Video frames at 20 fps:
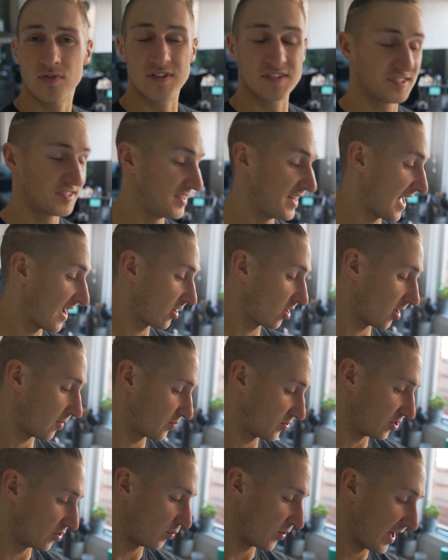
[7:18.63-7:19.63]
The snack
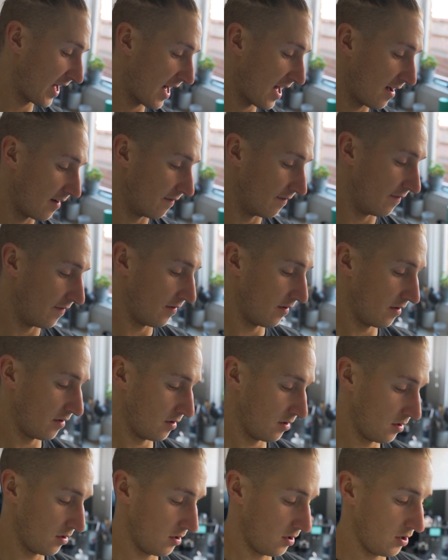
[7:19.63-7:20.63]
option, we have
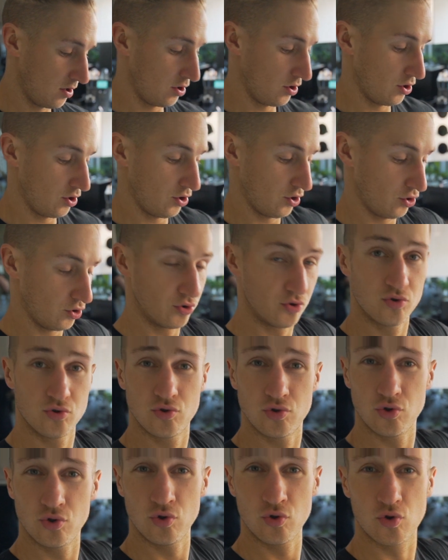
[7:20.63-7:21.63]

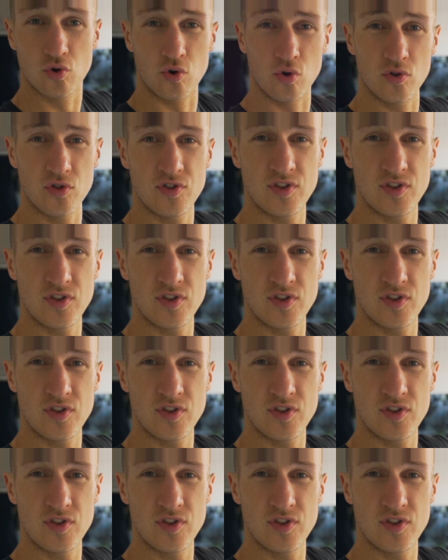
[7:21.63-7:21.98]
2 corn